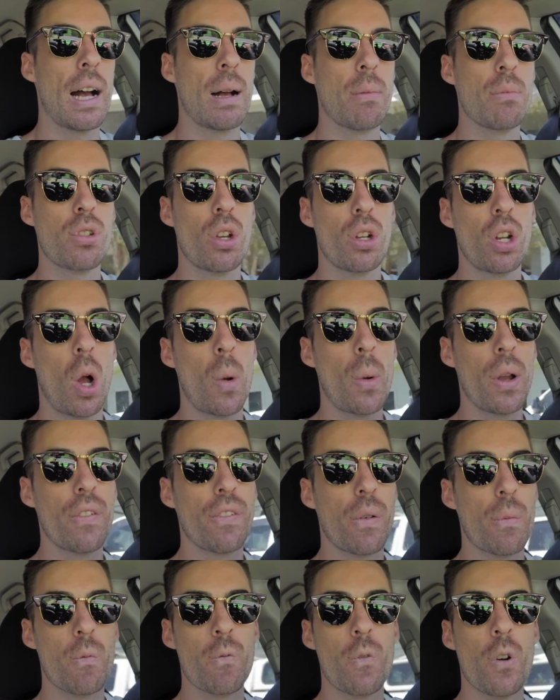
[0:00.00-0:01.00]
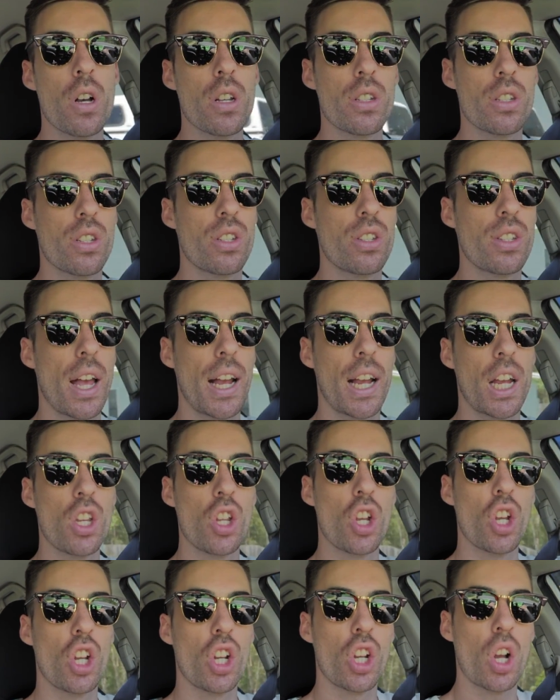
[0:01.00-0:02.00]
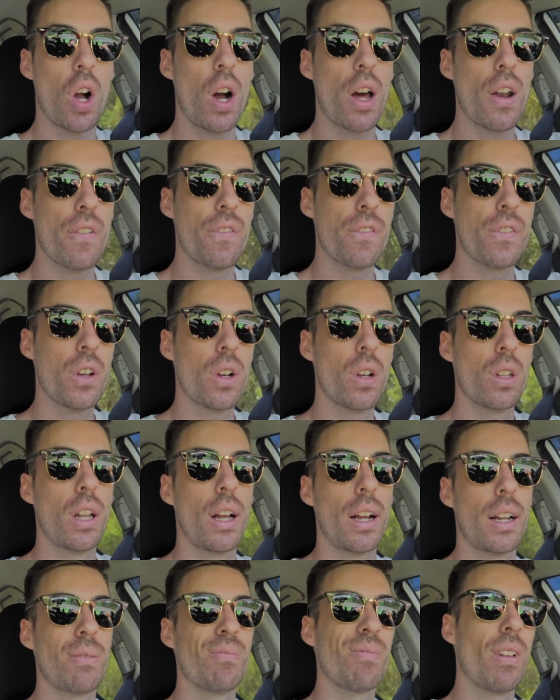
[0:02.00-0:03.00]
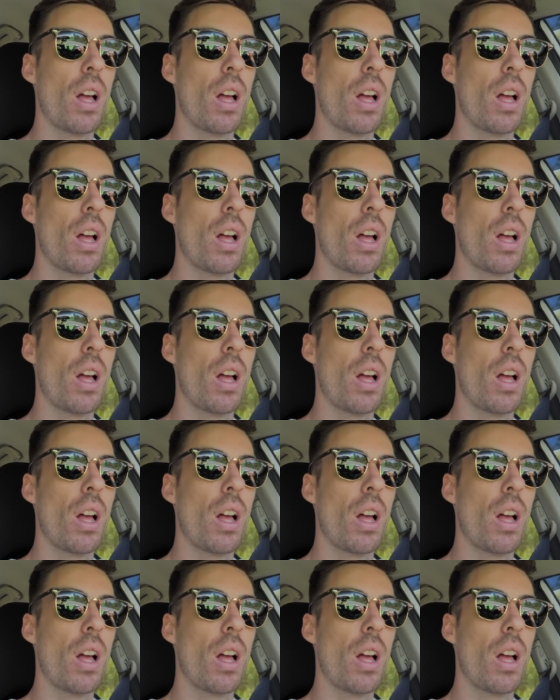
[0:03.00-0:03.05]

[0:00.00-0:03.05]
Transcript: So going from first to second, you can kind of feel like,